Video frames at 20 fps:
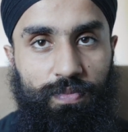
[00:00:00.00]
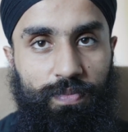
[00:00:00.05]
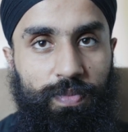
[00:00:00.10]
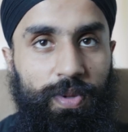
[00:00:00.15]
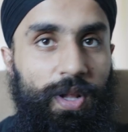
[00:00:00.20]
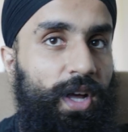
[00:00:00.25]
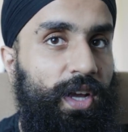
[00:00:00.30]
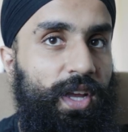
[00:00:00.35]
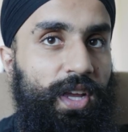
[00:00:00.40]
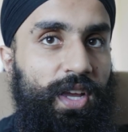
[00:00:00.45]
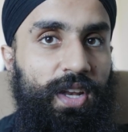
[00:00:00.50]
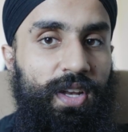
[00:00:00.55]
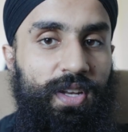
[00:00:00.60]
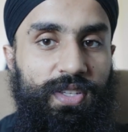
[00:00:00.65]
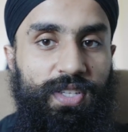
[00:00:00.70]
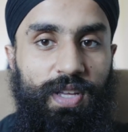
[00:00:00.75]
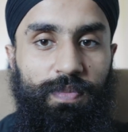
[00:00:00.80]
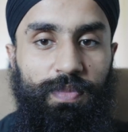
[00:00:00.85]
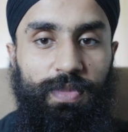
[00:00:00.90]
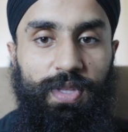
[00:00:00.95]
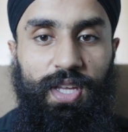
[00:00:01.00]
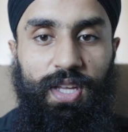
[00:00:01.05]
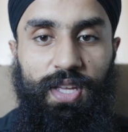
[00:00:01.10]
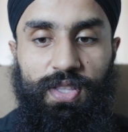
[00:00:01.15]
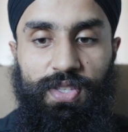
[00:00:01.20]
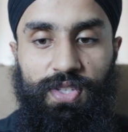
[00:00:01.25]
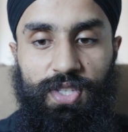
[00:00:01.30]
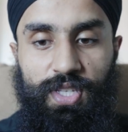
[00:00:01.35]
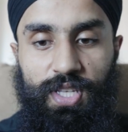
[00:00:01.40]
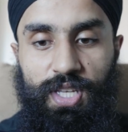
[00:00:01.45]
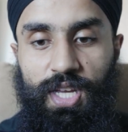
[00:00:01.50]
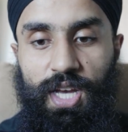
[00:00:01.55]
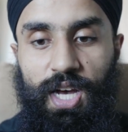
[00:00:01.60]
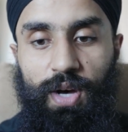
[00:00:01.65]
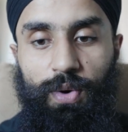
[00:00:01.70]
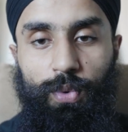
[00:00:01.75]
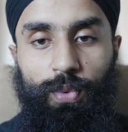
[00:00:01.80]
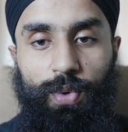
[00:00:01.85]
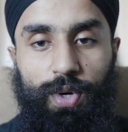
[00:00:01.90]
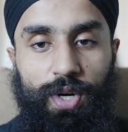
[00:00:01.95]
plug in something and see
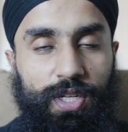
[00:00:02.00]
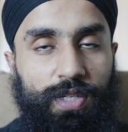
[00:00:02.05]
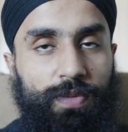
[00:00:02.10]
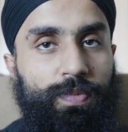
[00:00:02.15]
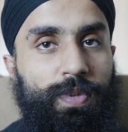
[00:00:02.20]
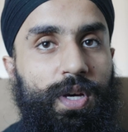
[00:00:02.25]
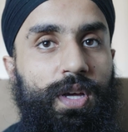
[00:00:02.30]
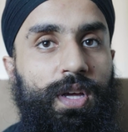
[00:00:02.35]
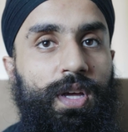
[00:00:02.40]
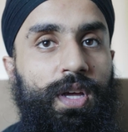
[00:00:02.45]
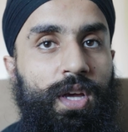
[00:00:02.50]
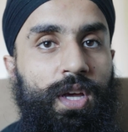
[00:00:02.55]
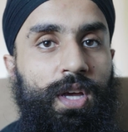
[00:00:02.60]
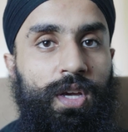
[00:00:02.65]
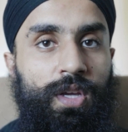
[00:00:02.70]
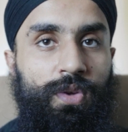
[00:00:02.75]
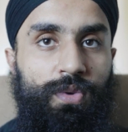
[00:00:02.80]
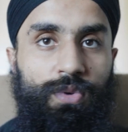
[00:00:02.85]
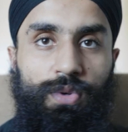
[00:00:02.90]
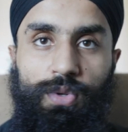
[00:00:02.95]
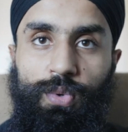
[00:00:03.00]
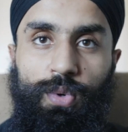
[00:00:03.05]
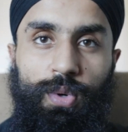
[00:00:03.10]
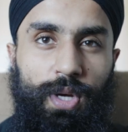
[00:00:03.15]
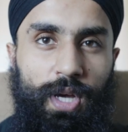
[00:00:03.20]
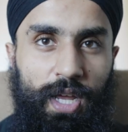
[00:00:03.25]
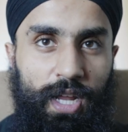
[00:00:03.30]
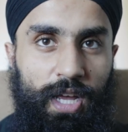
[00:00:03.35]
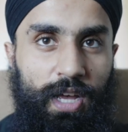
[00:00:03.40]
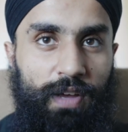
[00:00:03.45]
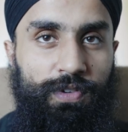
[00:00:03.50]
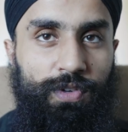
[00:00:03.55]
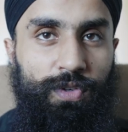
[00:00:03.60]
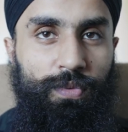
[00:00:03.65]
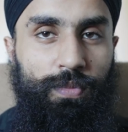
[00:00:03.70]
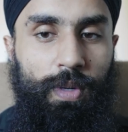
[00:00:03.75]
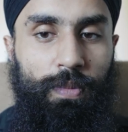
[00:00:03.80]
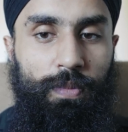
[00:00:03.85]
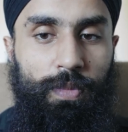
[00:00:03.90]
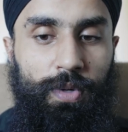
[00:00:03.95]
how it works, but you do kind of have to
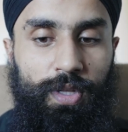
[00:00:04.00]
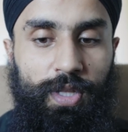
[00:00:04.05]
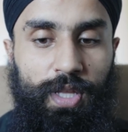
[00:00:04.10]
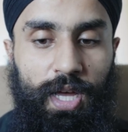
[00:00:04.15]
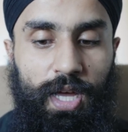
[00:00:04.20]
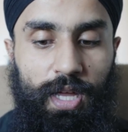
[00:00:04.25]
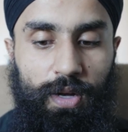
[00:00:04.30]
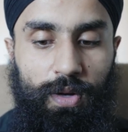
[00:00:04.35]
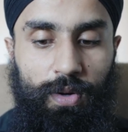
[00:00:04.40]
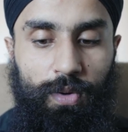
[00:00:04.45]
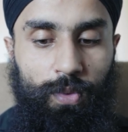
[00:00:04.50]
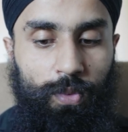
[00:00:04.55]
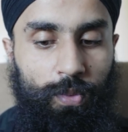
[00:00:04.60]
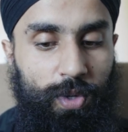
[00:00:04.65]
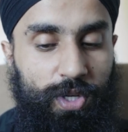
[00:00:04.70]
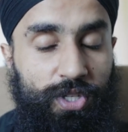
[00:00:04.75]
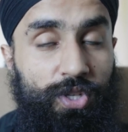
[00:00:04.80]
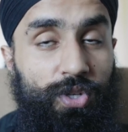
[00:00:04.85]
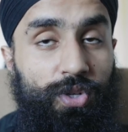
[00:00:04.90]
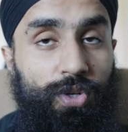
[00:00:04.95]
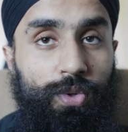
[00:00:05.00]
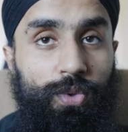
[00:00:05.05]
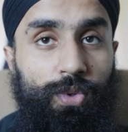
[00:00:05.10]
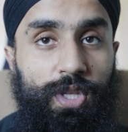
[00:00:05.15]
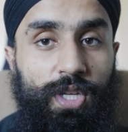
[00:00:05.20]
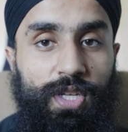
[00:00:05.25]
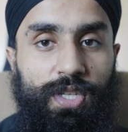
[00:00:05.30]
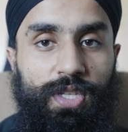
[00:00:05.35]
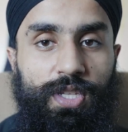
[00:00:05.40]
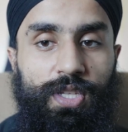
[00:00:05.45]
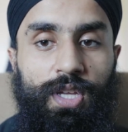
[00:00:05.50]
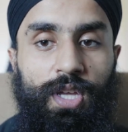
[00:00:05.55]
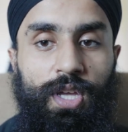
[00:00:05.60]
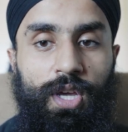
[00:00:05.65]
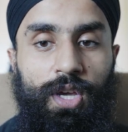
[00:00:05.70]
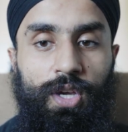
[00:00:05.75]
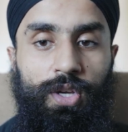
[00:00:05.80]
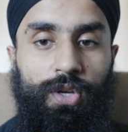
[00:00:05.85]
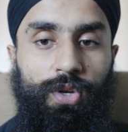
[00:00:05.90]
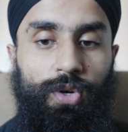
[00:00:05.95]
remember that once you do this,
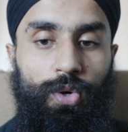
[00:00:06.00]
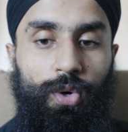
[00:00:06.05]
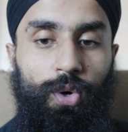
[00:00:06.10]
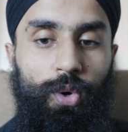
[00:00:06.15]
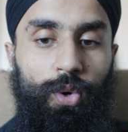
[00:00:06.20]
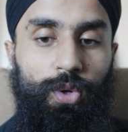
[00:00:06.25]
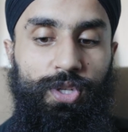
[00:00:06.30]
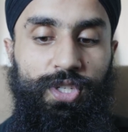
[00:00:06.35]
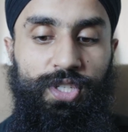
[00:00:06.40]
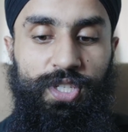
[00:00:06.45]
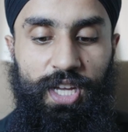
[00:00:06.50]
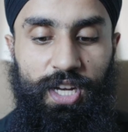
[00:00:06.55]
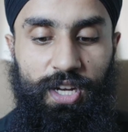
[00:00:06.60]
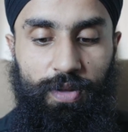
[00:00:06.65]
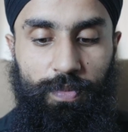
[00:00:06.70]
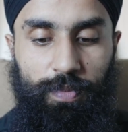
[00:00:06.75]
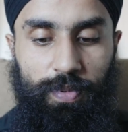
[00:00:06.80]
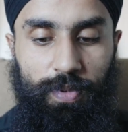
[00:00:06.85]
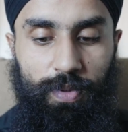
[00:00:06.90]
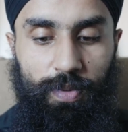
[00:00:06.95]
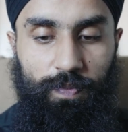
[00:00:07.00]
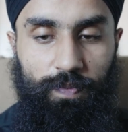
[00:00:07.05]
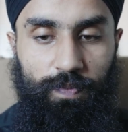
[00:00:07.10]
your whole setup